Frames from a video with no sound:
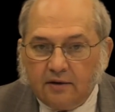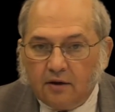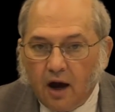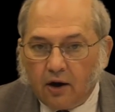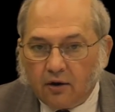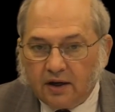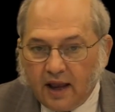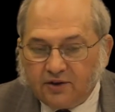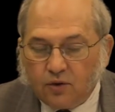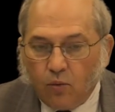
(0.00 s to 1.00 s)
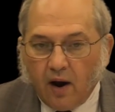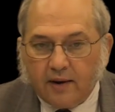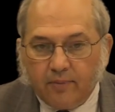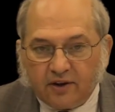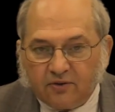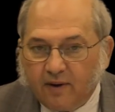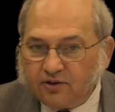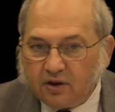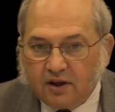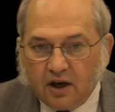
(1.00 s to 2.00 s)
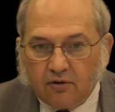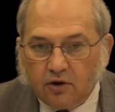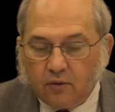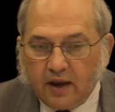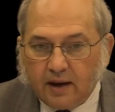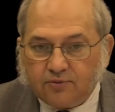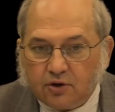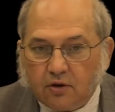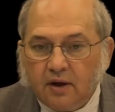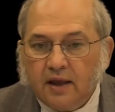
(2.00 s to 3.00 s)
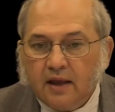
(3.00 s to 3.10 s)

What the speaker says: not only nationwide, but especially here in New Hampshire,